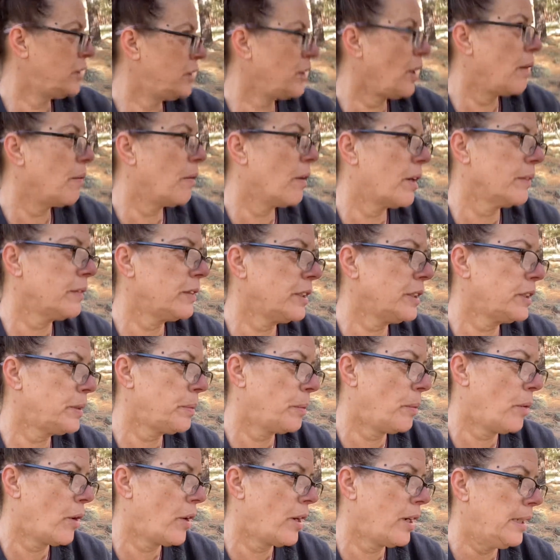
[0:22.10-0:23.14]
I woke up this
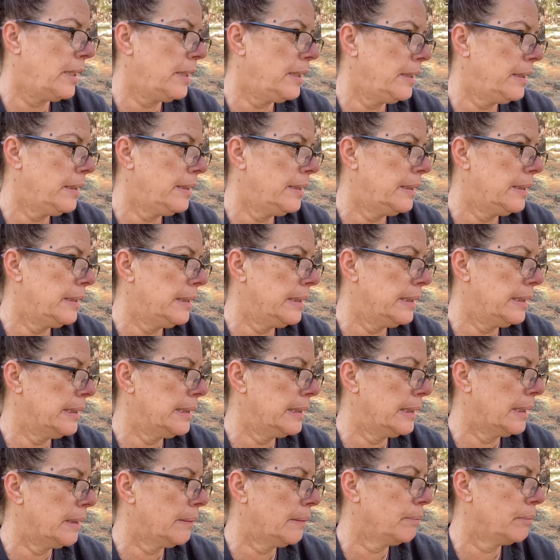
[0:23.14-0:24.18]

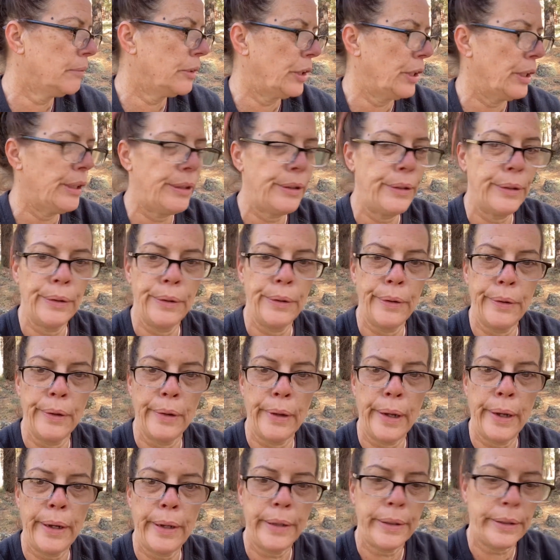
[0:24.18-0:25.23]
morning, I'm getting a
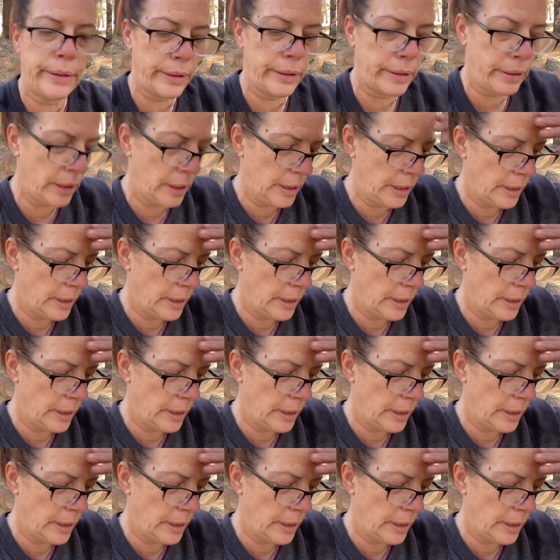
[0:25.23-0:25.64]
lot of